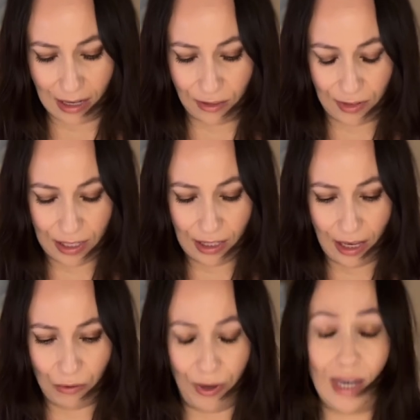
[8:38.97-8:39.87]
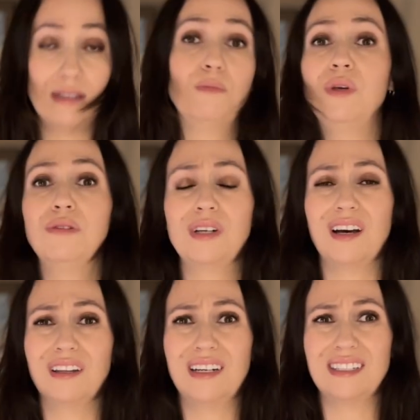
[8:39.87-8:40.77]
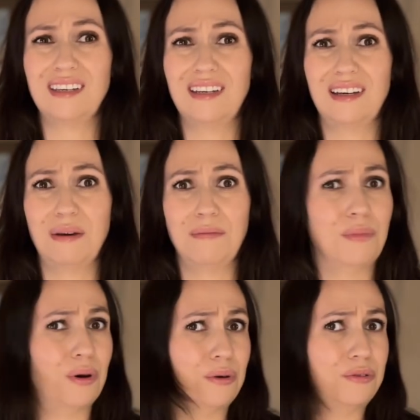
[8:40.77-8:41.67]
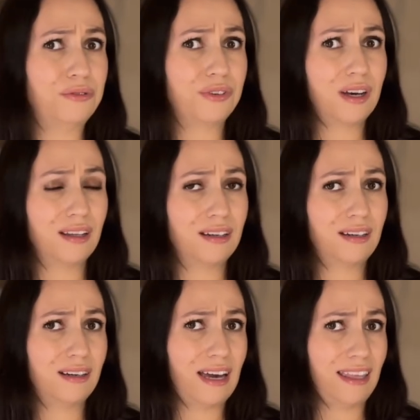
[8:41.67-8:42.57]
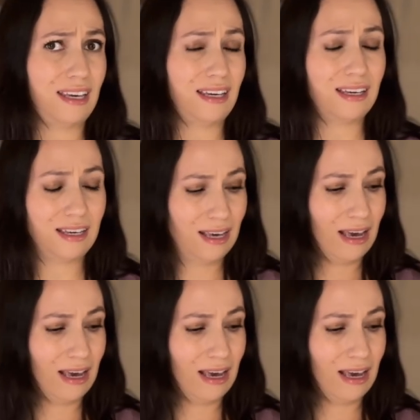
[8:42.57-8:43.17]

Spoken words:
It's very lightweight. It's a beautiful color. It's like a mauve color, I think,